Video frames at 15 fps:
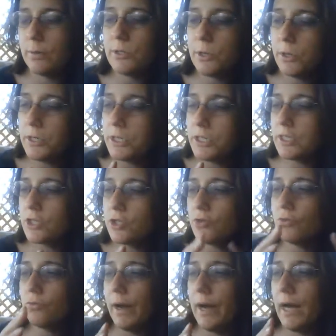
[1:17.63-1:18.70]
It turned into this
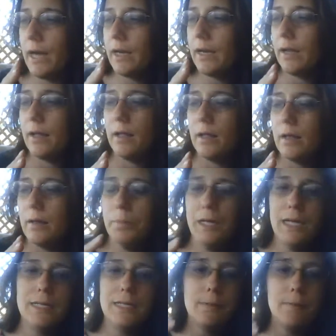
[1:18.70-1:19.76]
great
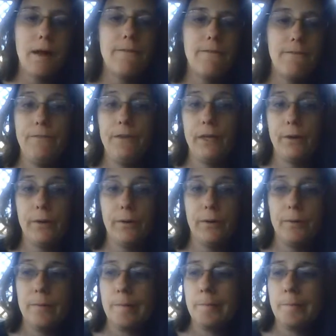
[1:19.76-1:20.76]
piece about fear.